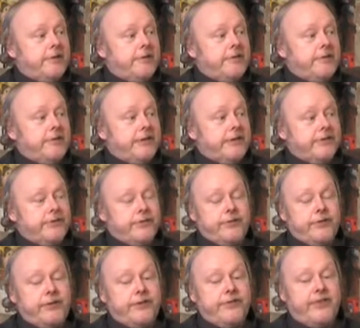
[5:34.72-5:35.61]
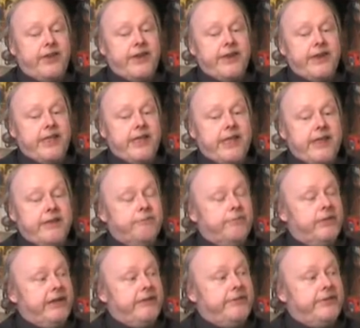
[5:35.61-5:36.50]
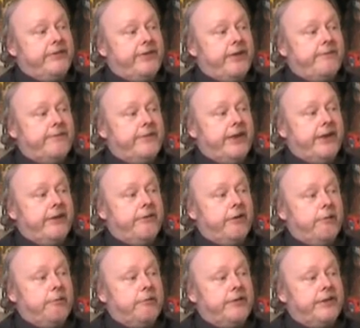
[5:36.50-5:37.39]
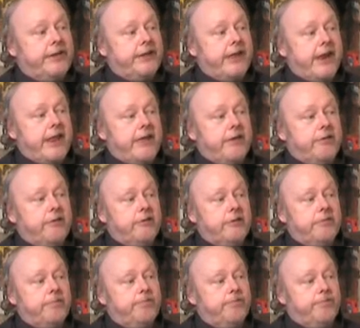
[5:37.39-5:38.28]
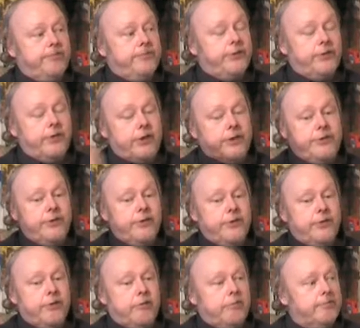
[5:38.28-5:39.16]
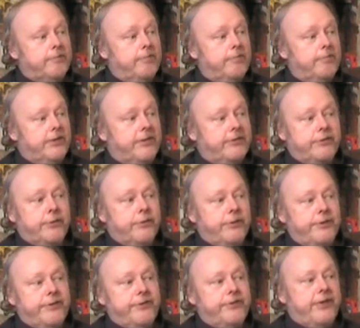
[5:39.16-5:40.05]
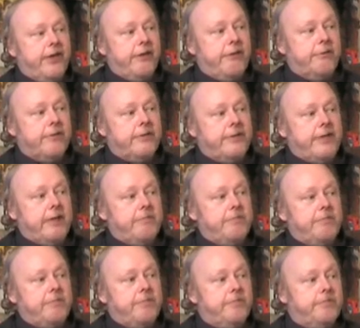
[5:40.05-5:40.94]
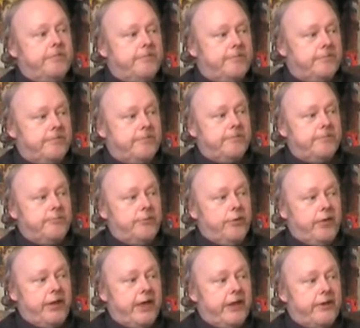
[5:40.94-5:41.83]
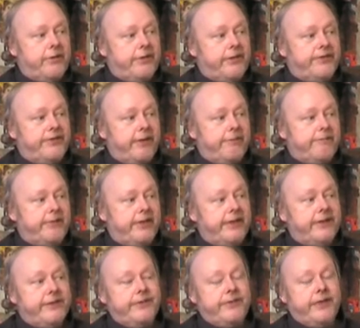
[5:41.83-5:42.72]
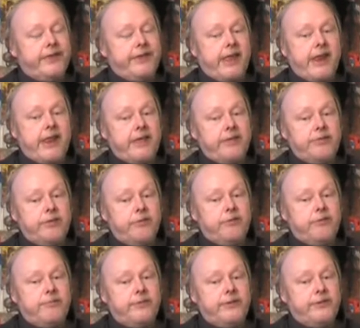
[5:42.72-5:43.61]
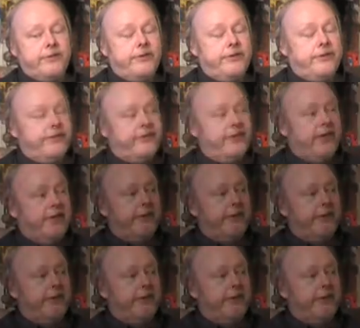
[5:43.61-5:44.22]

you could sort of send it in when it was 7-year-old and get it all sort of done up as good as new, and then run it another 7 years and then get it done up as good as new